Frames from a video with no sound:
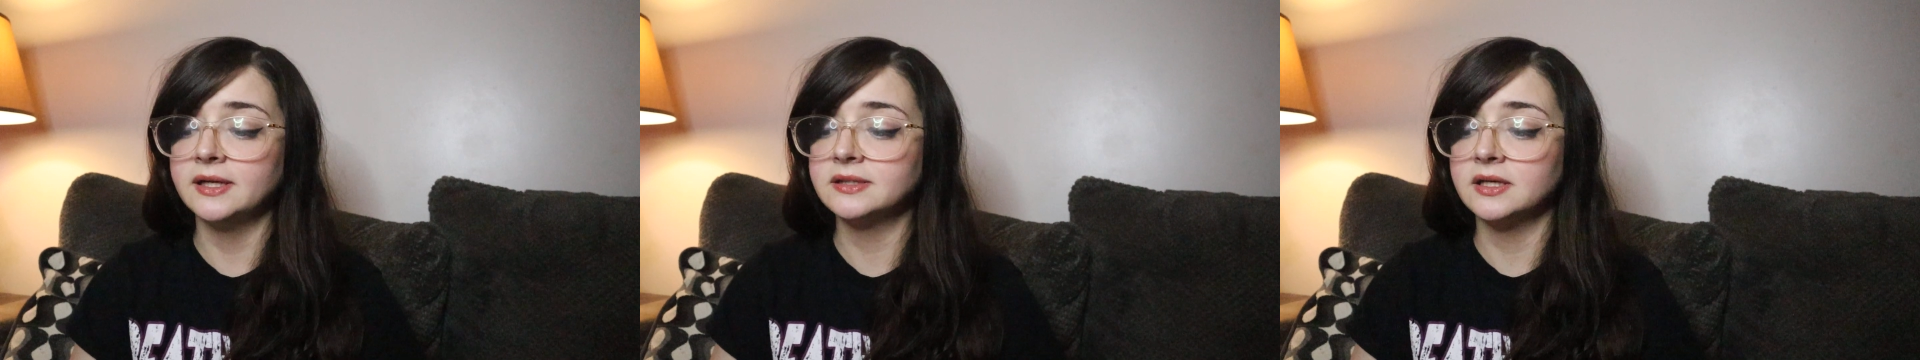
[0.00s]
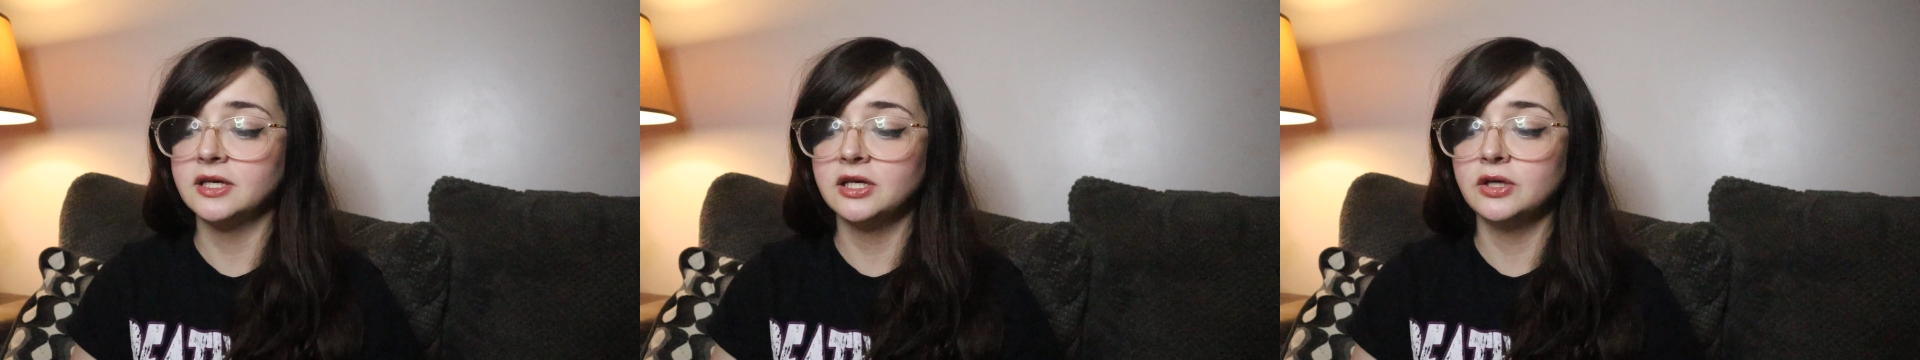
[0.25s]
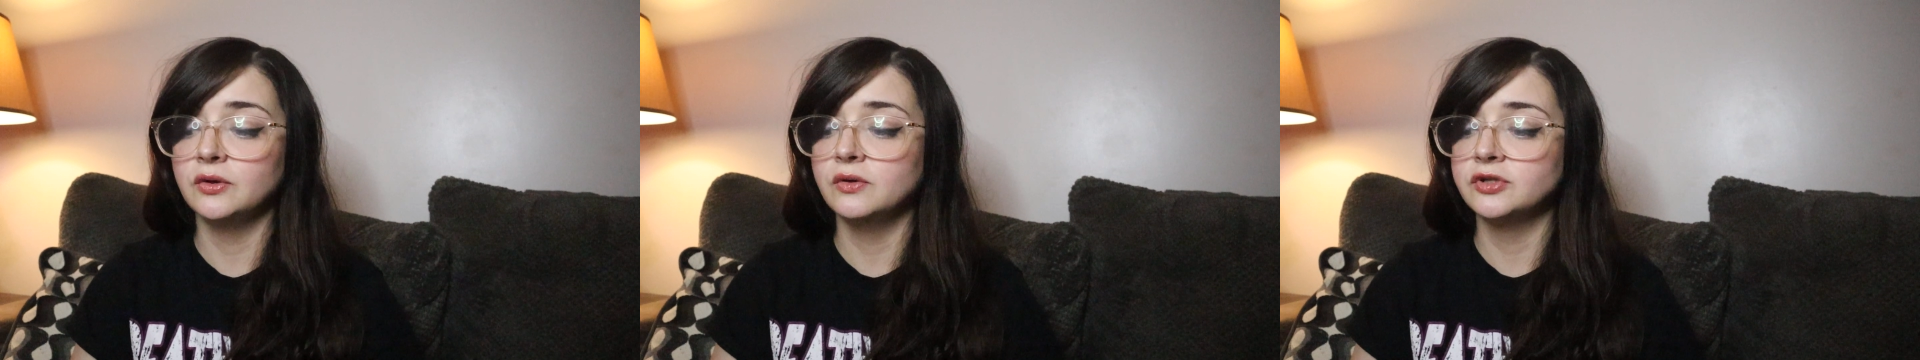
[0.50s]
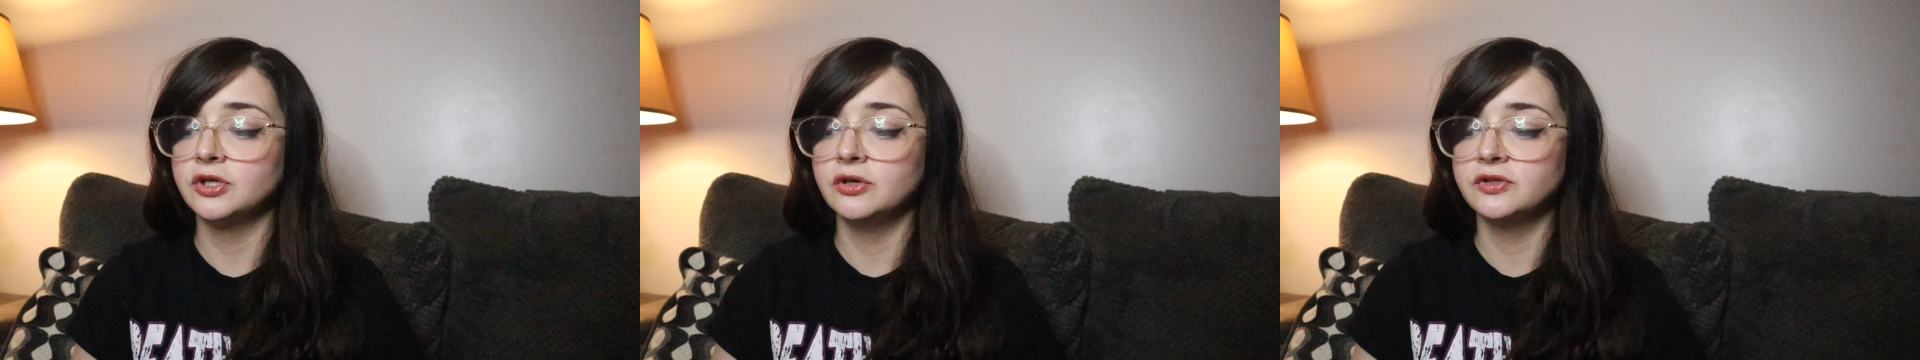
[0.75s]
It's a
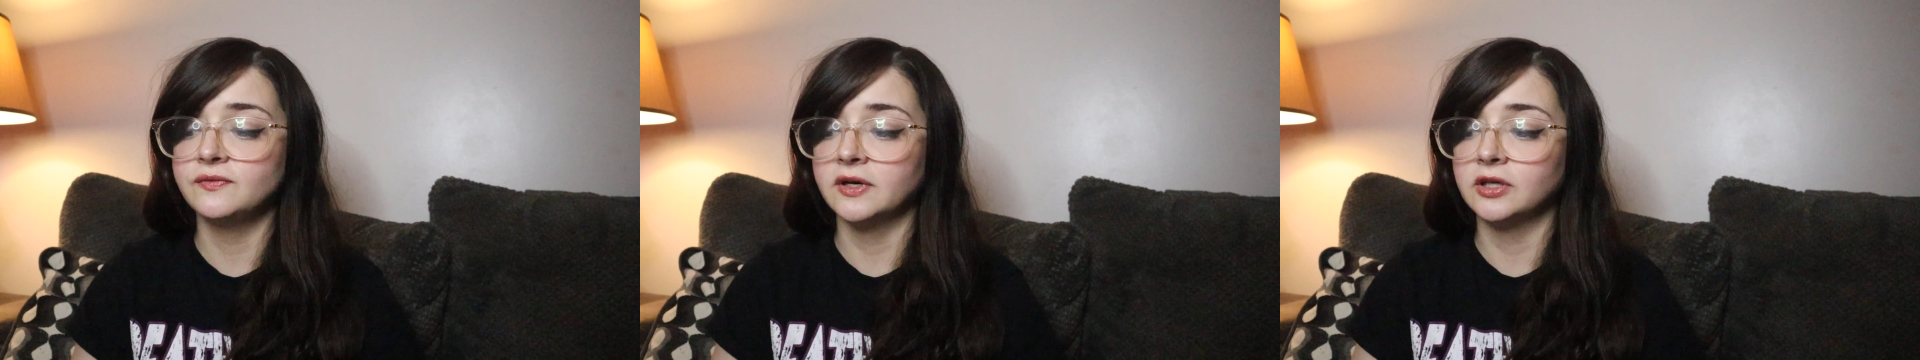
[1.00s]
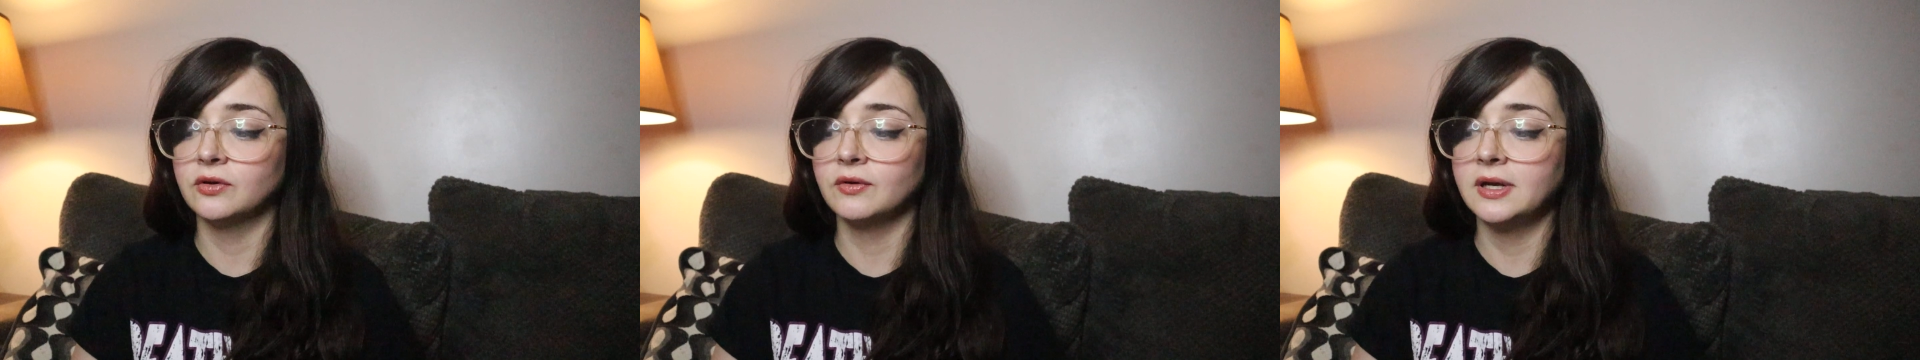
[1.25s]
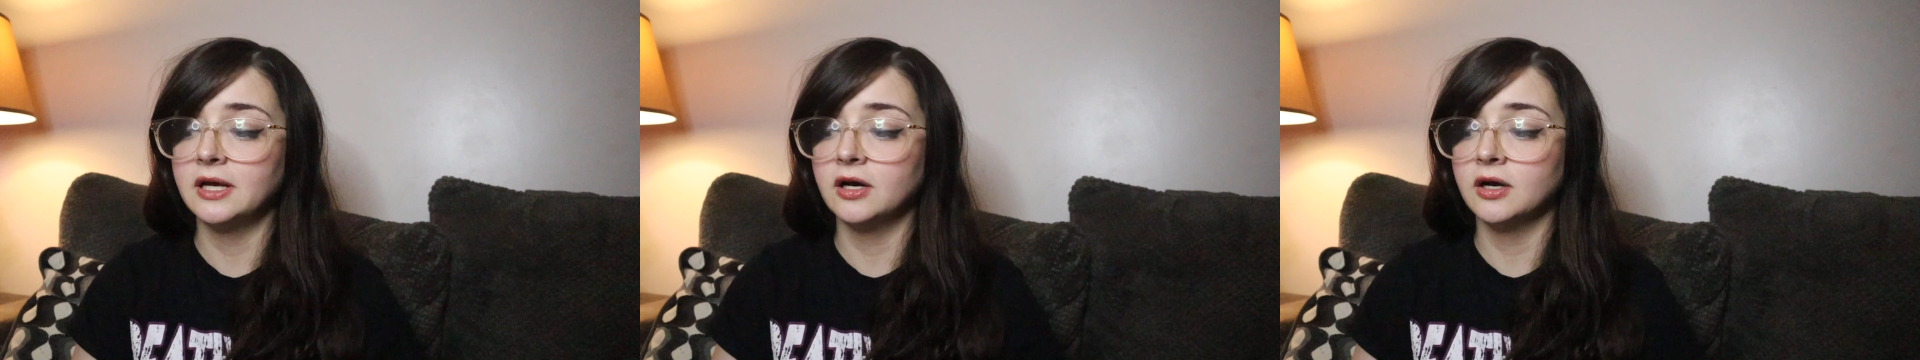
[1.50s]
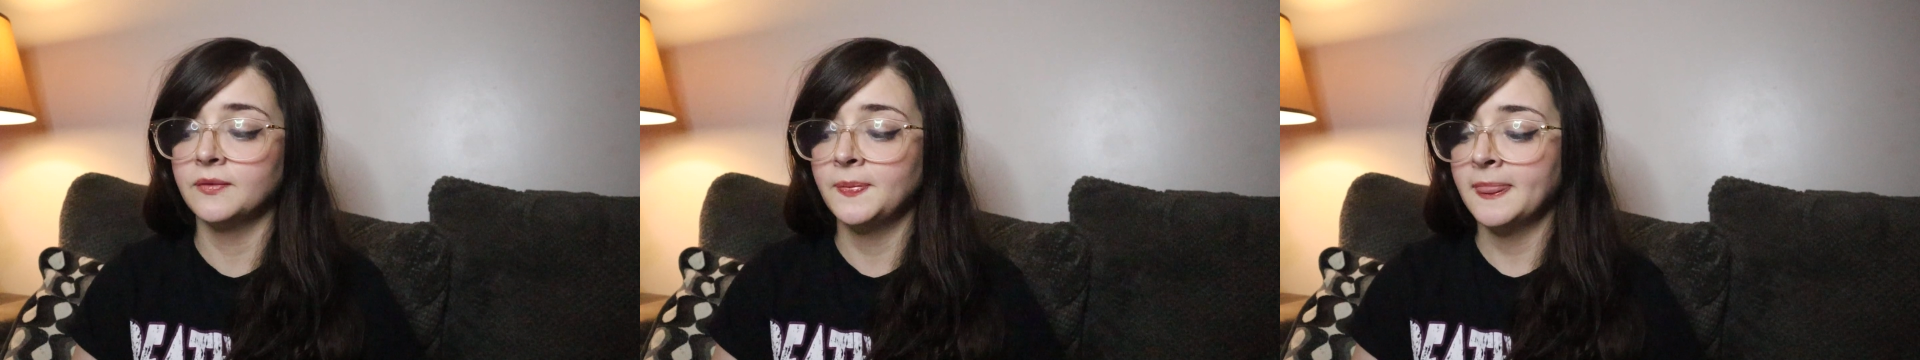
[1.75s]
huge, huge victory
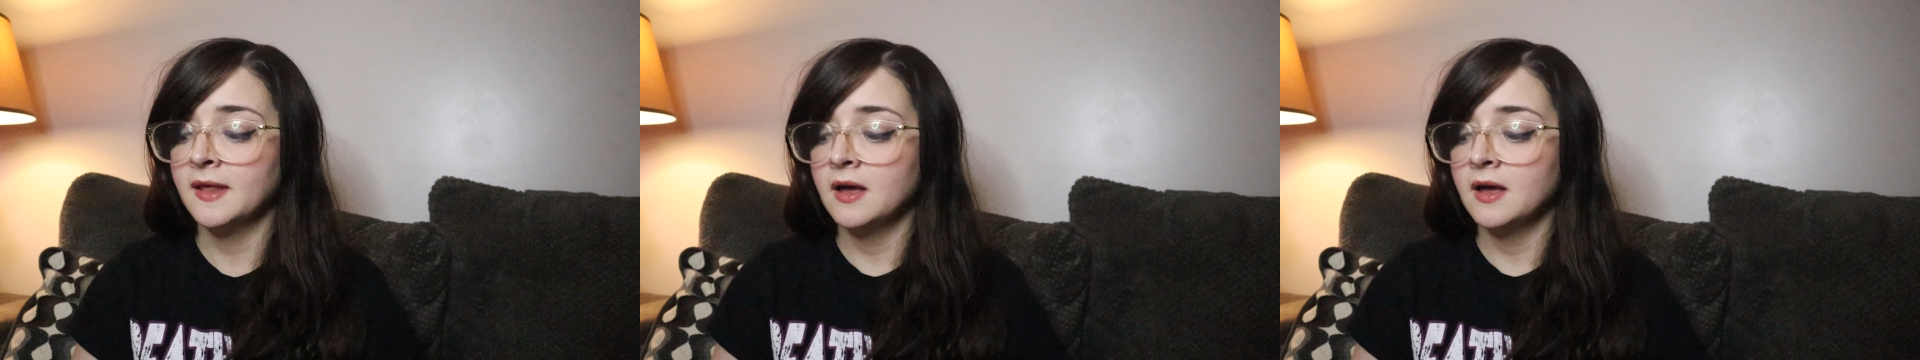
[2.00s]
here.